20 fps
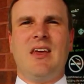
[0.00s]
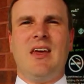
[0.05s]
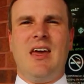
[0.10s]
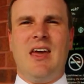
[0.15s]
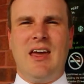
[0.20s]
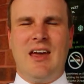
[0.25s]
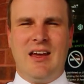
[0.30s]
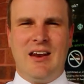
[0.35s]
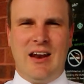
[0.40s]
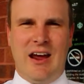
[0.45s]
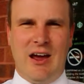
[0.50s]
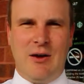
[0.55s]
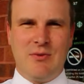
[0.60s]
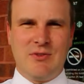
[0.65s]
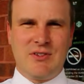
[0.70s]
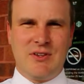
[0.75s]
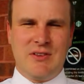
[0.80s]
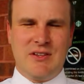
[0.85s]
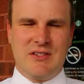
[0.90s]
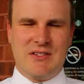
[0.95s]
And I
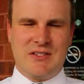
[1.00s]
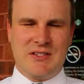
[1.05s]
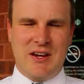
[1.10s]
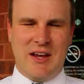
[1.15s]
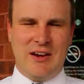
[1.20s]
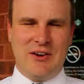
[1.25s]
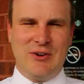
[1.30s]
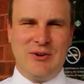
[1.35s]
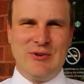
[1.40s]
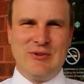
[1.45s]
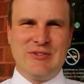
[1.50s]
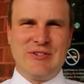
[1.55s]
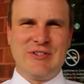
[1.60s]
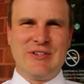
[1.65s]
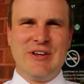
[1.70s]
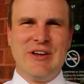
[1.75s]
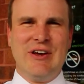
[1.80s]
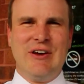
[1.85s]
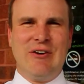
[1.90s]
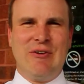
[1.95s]
was on the standards
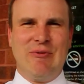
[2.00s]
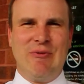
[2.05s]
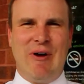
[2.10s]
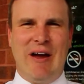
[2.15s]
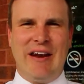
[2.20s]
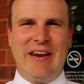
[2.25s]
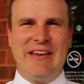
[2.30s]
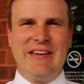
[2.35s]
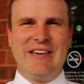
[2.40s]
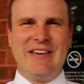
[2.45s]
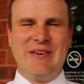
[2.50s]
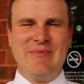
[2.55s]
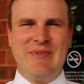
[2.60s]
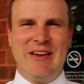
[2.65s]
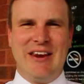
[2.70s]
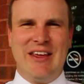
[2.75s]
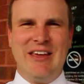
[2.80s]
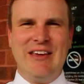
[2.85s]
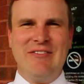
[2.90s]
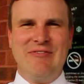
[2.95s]
writing
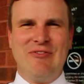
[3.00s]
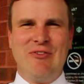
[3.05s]
committee